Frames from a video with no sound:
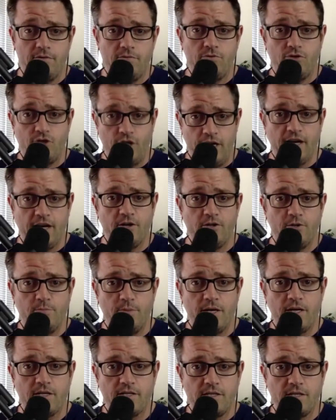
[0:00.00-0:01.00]
change,
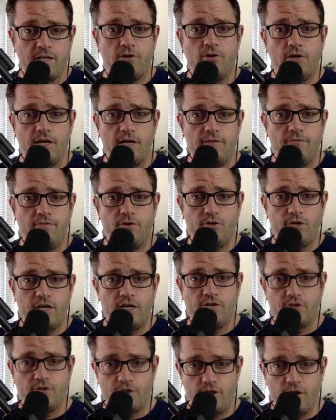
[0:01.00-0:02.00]
because literally if you
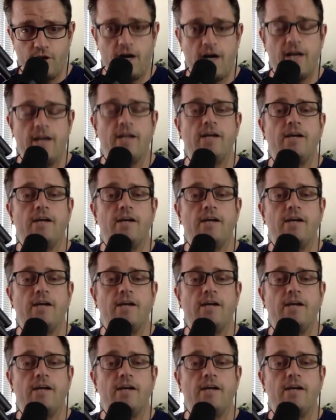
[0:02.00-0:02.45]
change a thought,